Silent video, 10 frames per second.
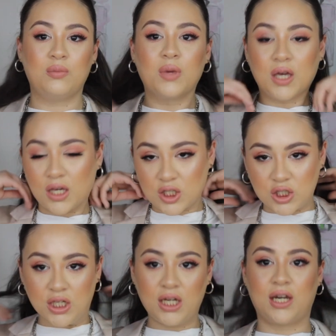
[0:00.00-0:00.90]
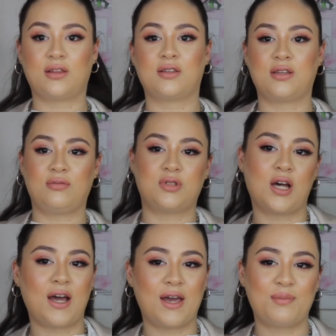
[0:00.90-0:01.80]
but yet chic at the same
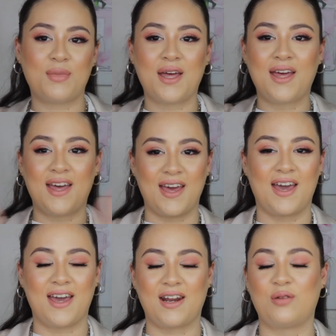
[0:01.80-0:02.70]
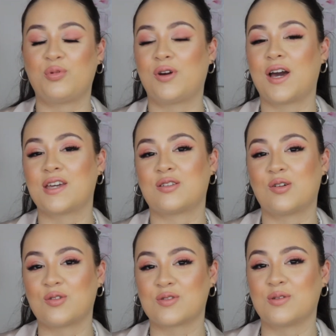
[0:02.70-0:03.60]
time, and help you guys
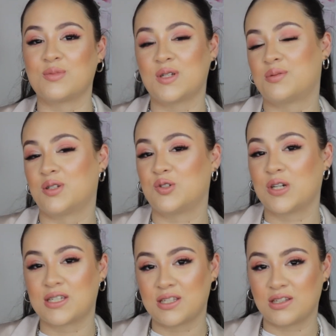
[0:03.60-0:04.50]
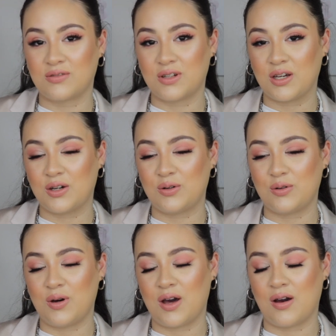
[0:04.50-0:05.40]
learn some tips and tricks in this
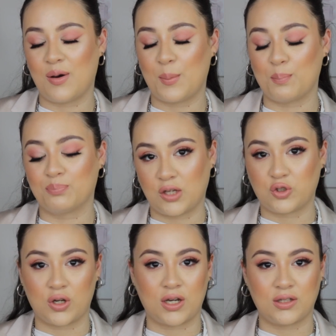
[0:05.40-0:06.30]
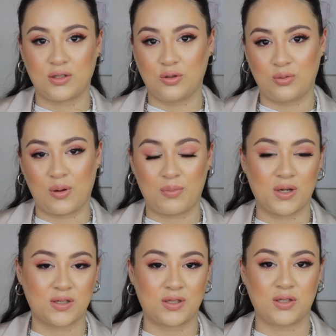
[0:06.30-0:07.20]
video. I tried to do my
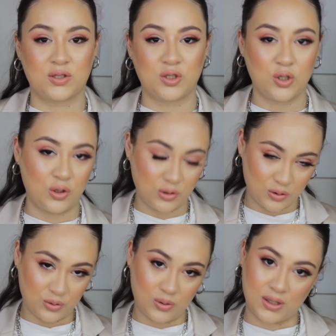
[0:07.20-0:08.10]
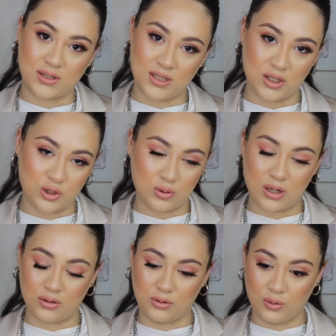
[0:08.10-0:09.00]
best to show you and teach you
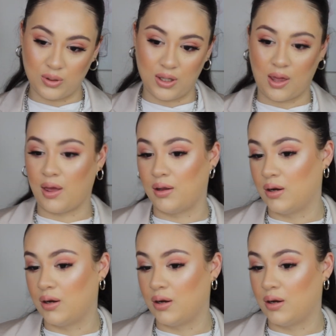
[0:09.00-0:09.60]
how to do it, and